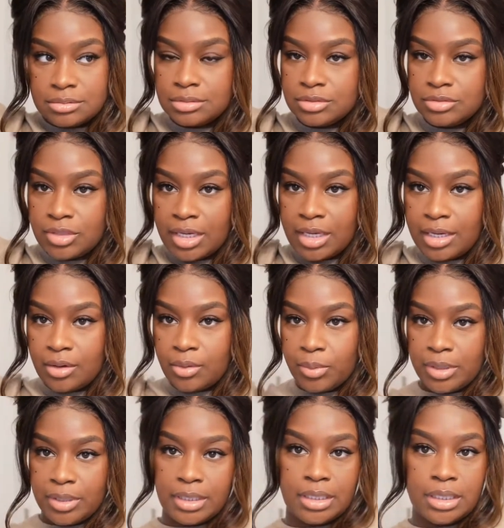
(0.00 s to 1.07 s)
You can
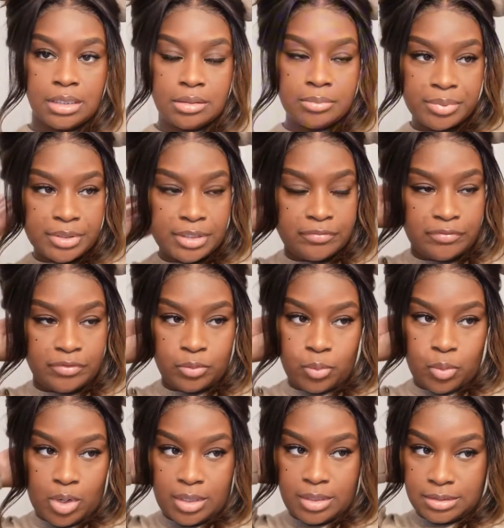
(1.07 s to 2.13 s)
wear it up if you
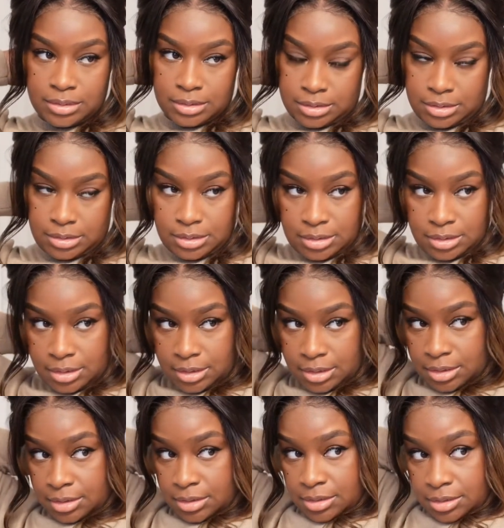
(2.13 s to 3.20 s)
want.
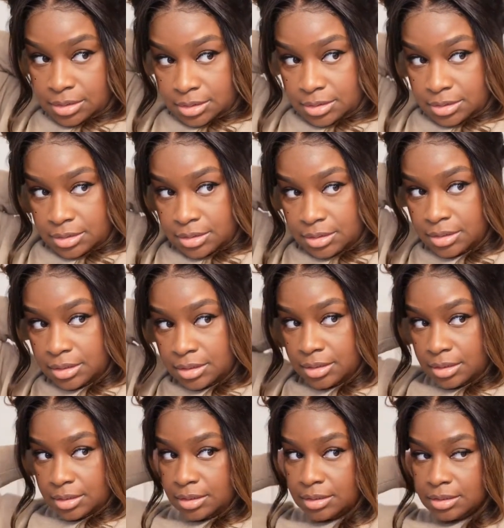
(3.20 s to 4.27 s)

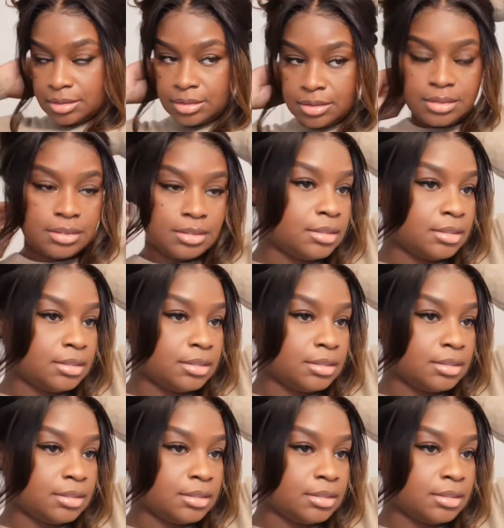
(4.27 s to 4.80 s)
And